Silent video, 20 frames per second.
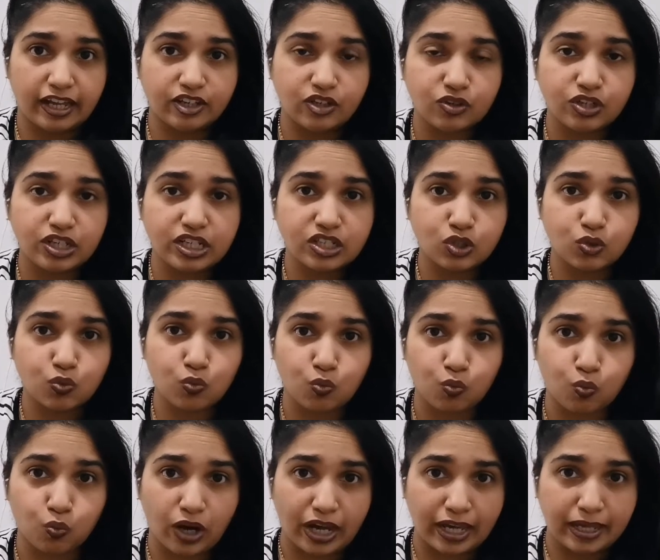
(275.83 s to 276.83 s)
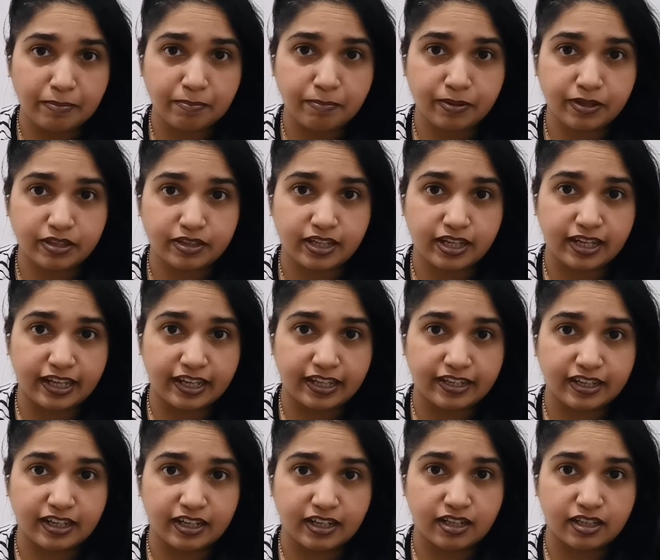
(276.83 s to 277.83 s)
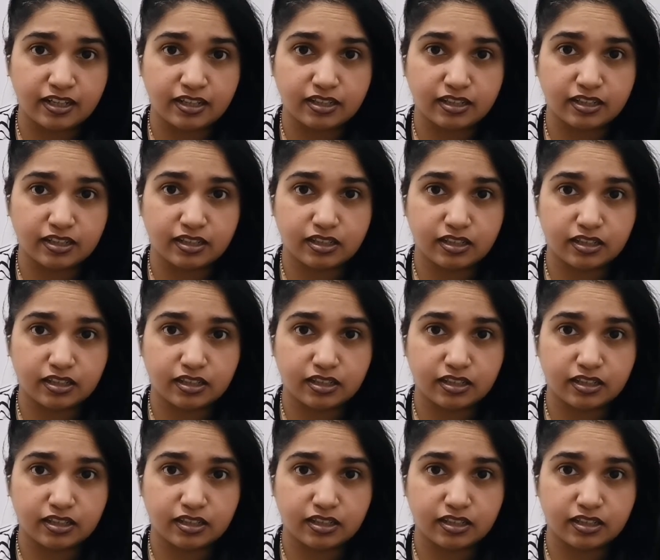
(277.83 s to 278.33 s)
and you need to wipe the area